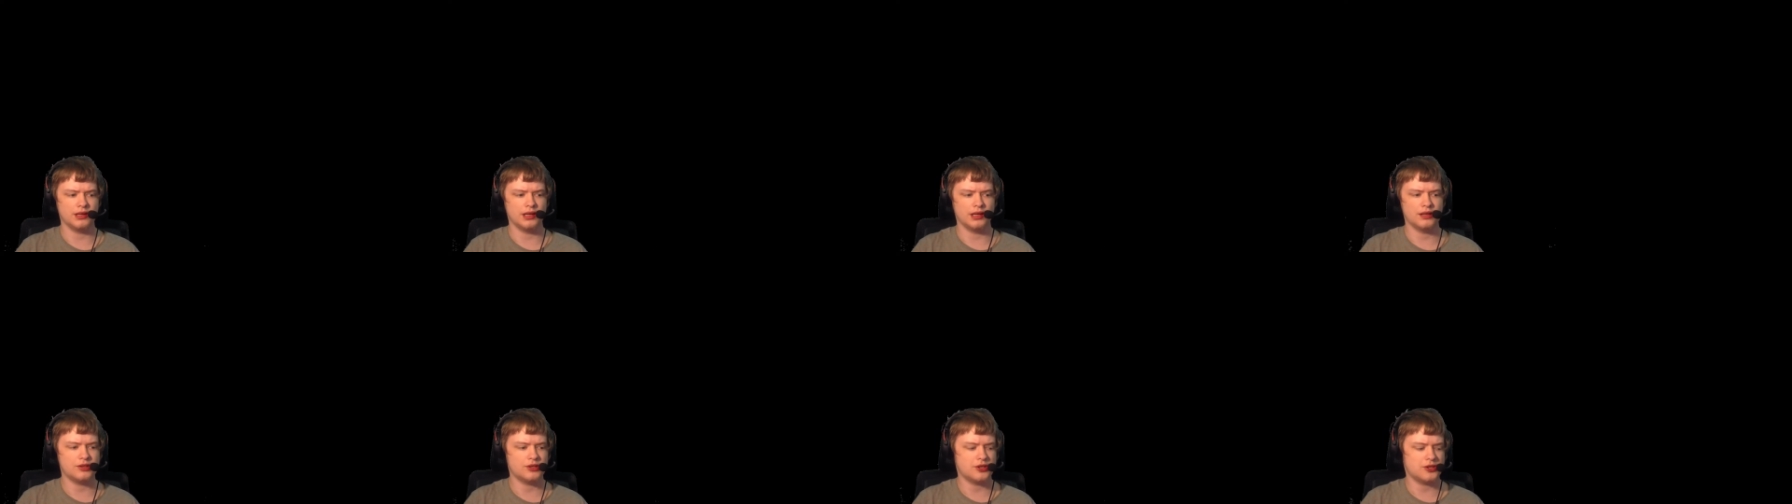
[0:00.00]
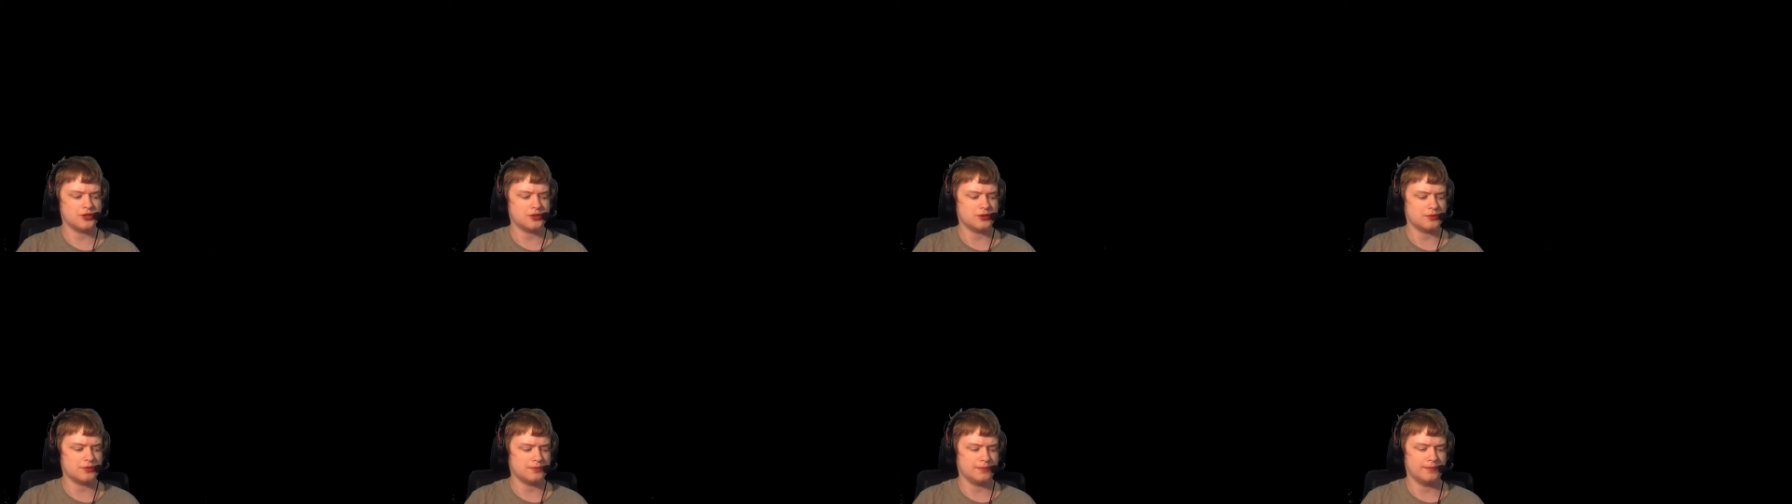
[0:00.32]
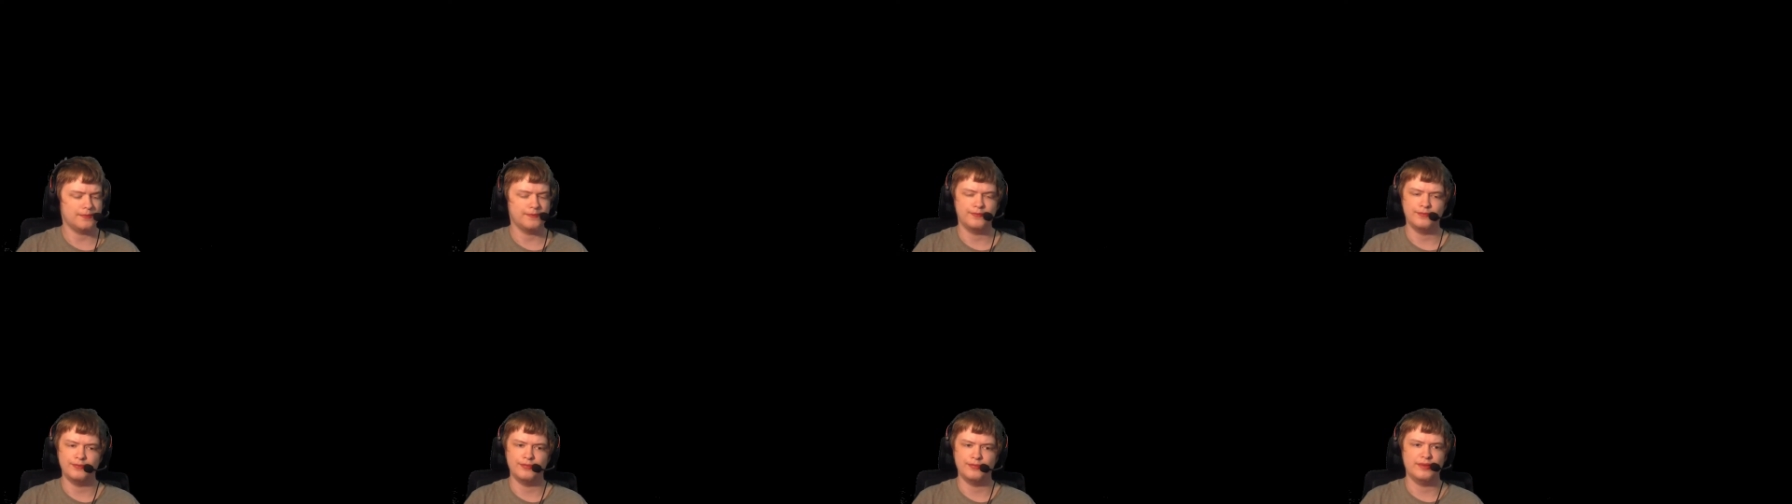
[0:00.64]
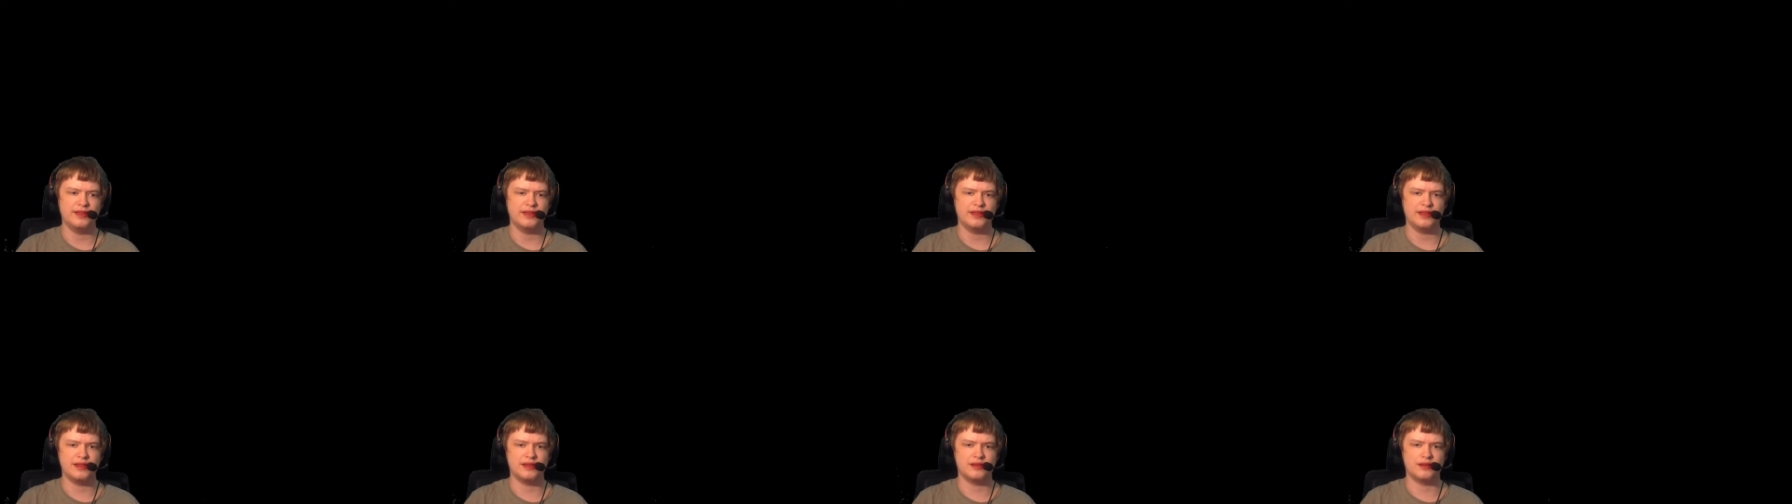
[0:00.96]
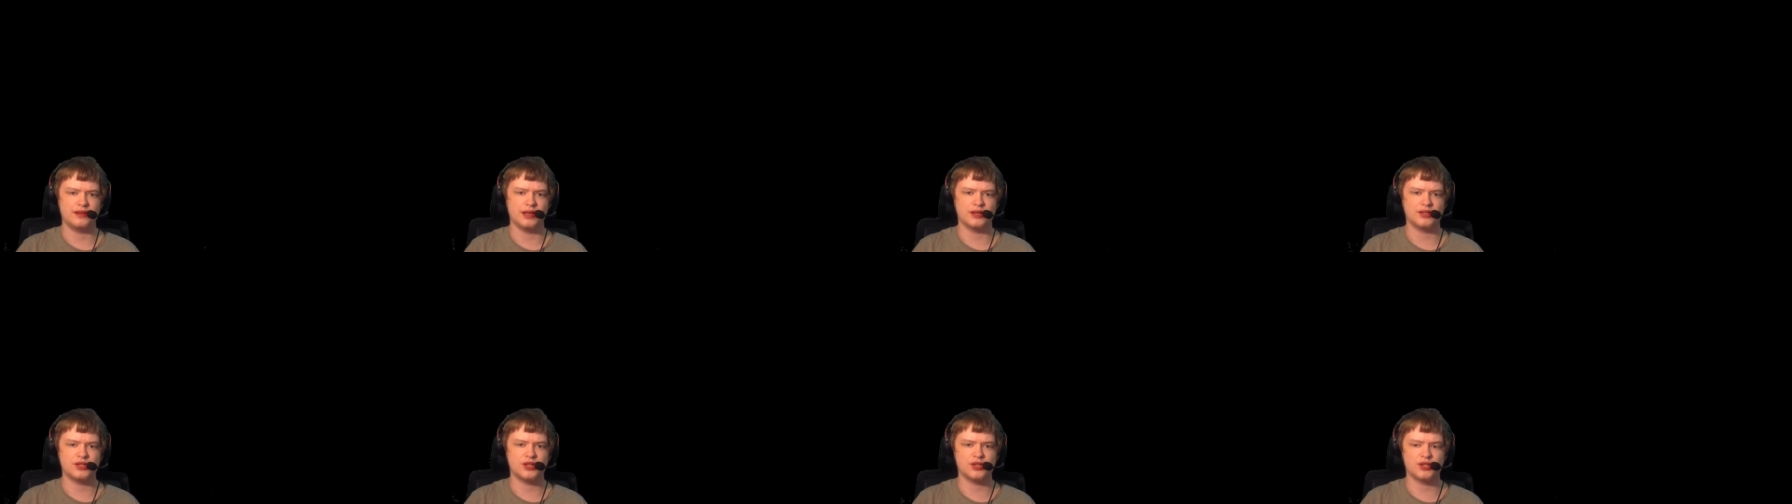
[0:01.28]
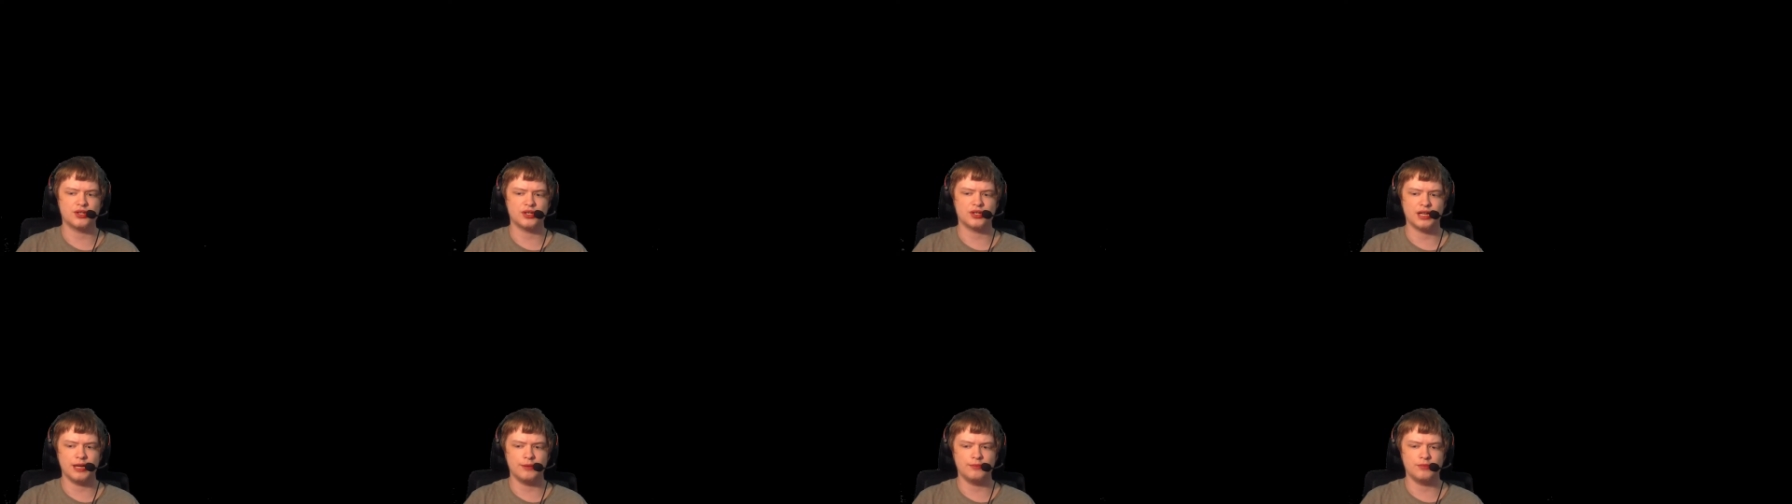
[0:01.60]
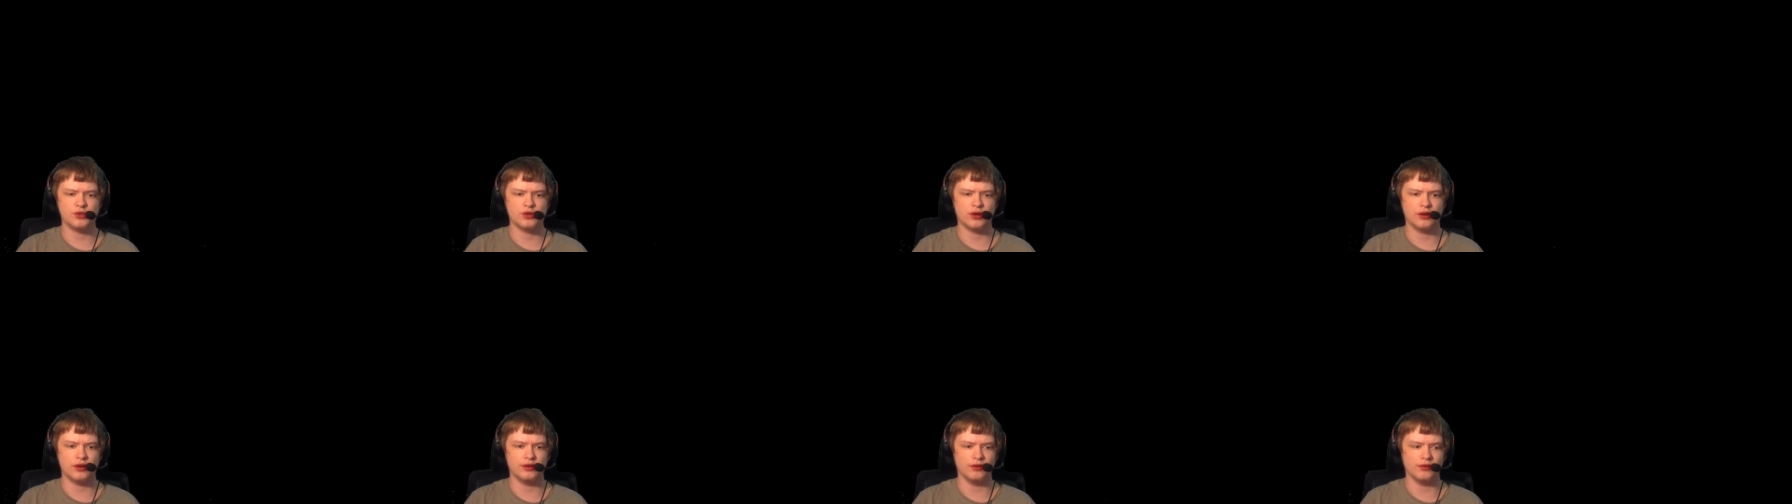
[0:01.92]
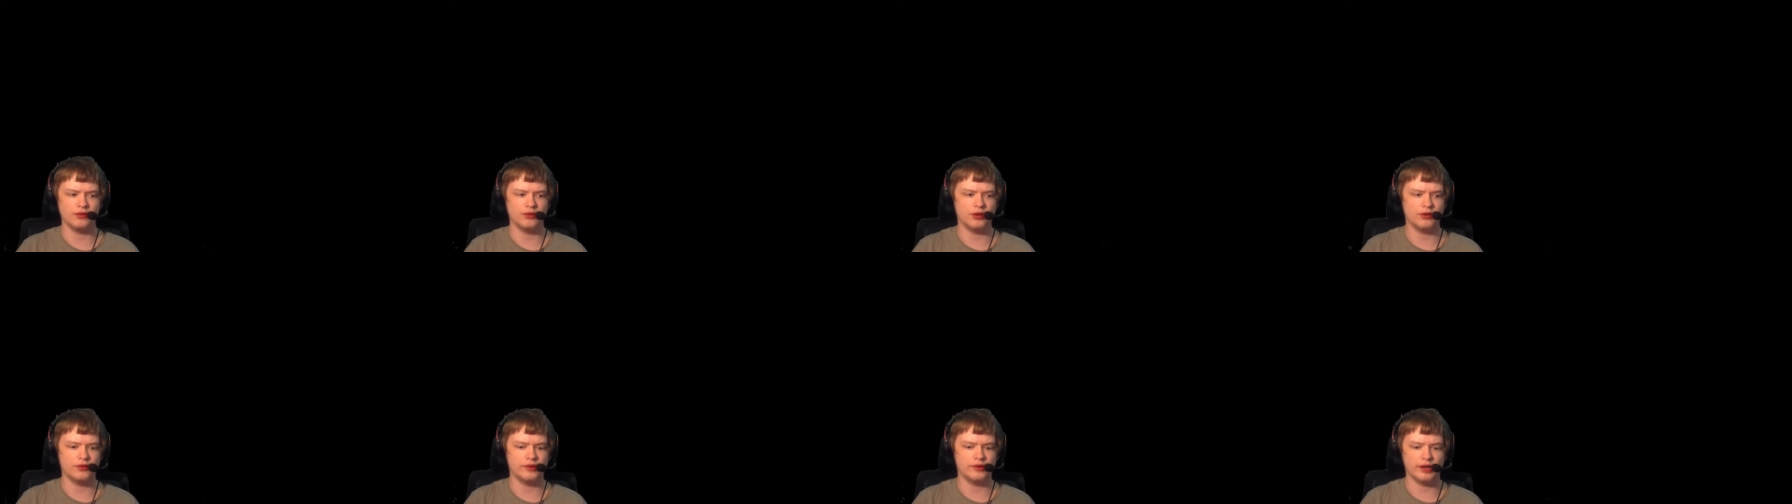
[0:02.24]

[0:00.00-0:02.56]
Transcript: That's that's just a game trying to load.